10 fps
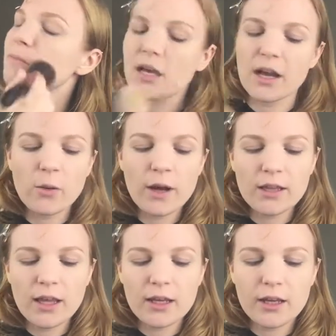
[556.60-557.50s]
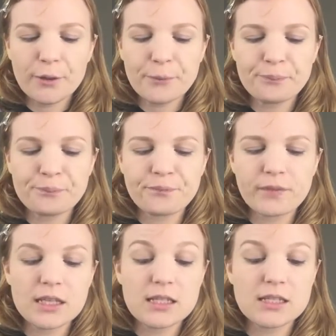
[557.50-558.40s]
I quite like
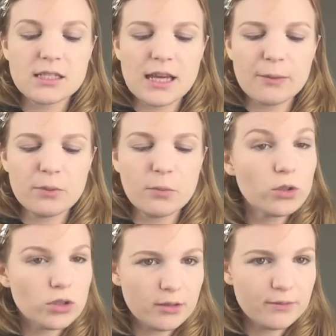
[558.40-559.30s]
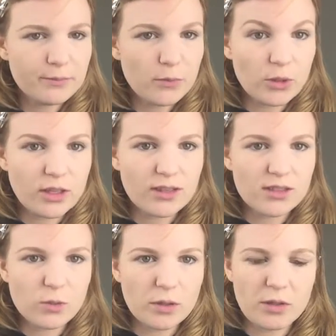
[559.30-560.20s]
the dabbing motion more than the
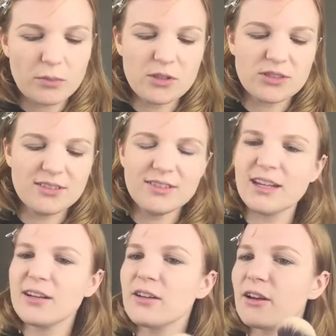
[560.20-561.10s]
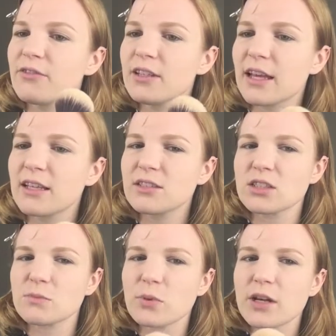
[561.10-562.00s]
sweeping motion. I don't know, I feel like it
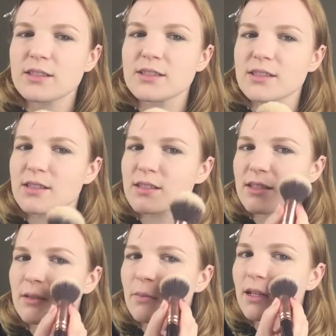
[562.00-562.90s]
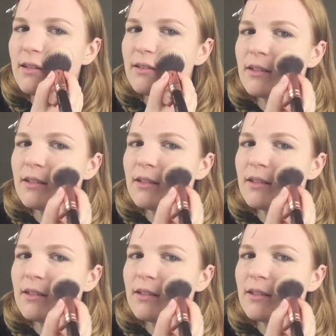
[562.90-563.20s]
just presses into the skin better.